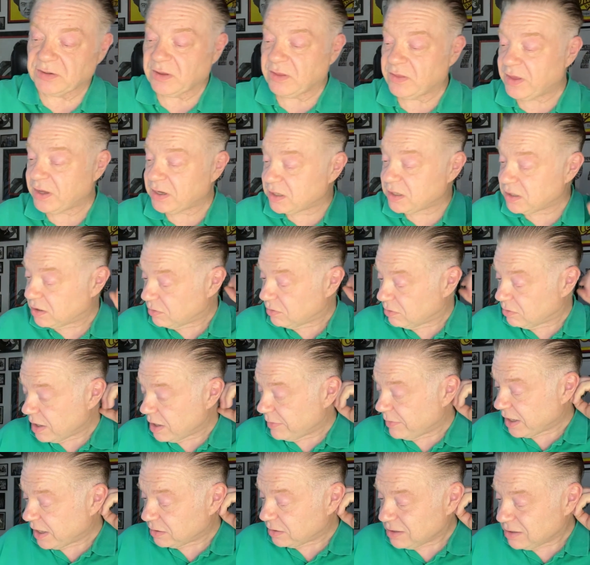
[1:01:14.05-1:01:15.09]
Thank you, Emma
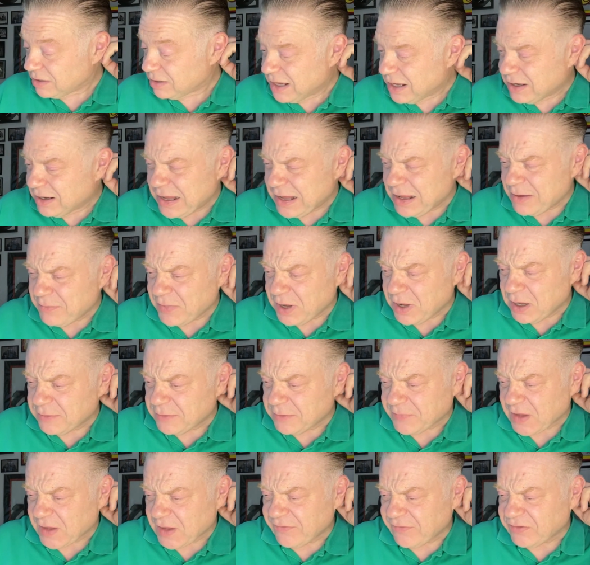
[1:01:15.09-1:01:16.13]
L. I
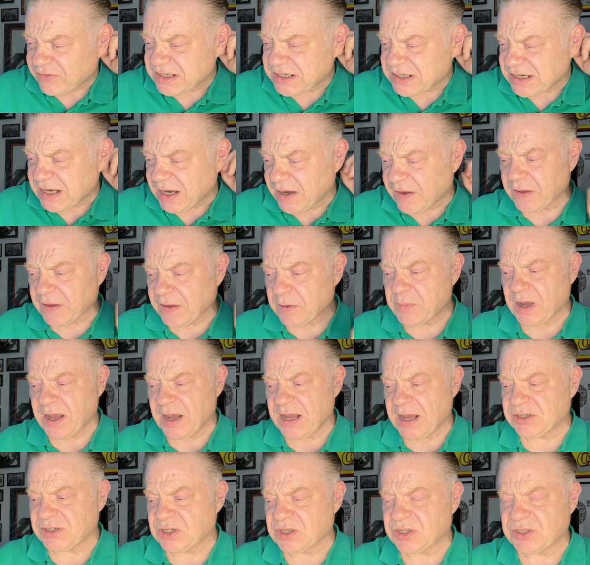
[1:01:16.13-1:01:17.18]
haven't seen anything by
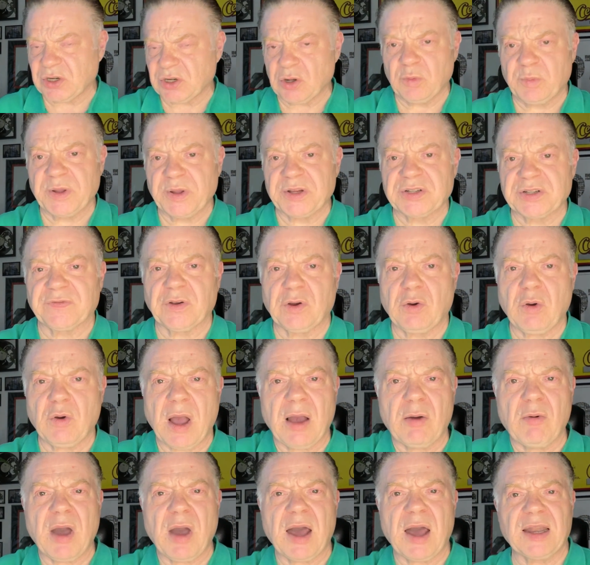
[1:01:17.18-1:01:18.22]
Agent Stool Pigeon for quite
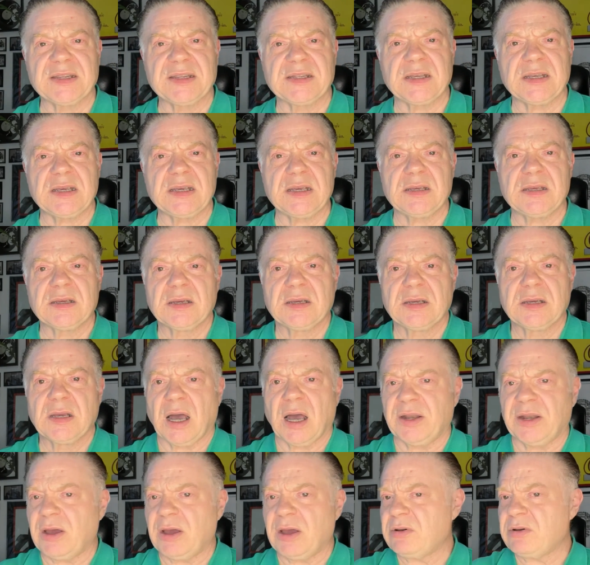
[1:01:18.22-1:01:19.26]
a while. Is he? I
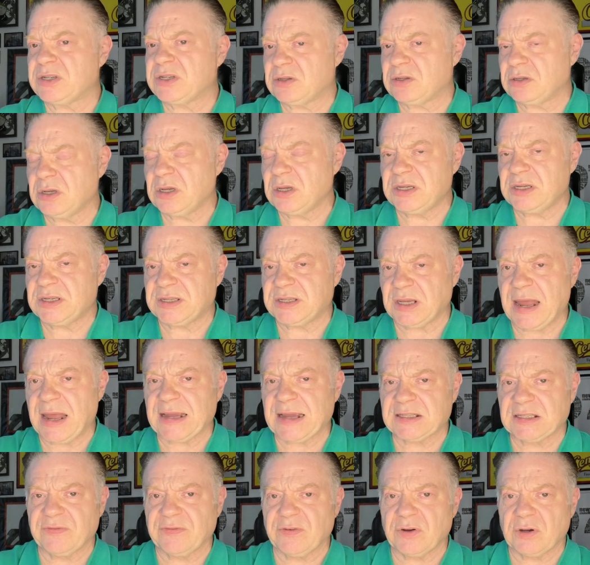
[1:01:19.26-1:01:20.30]
know he's still
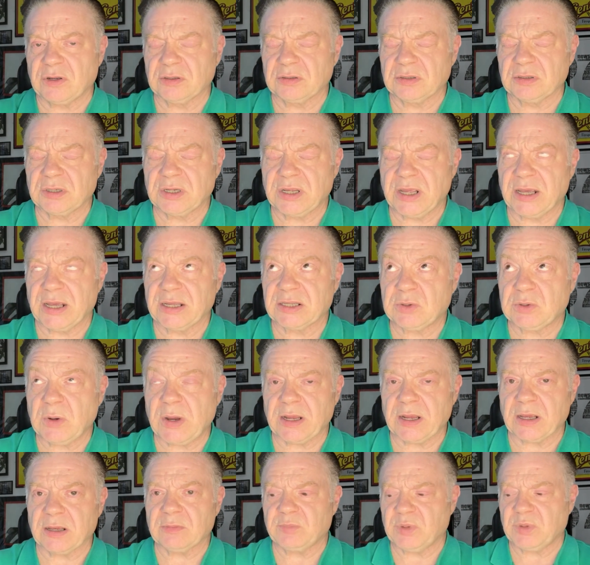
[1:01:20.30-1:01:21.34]
active on
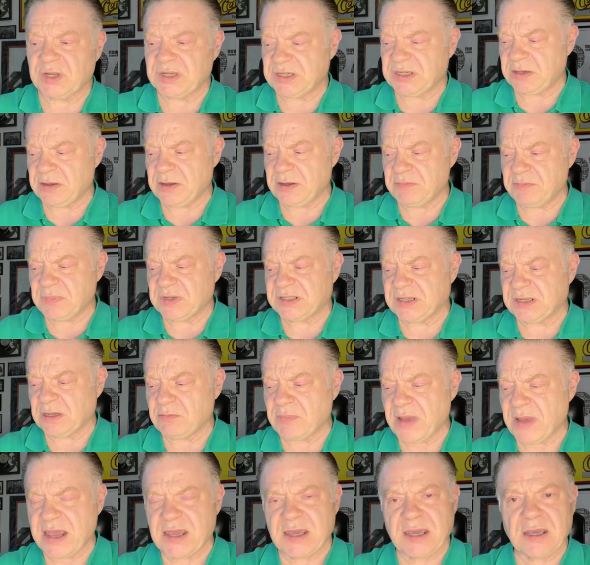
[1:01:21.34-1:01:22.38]
Twitter, but is he still
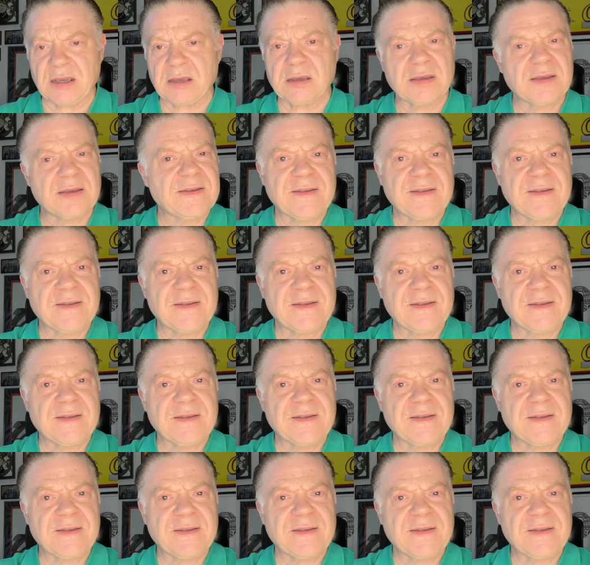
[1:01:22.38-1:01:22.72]
making?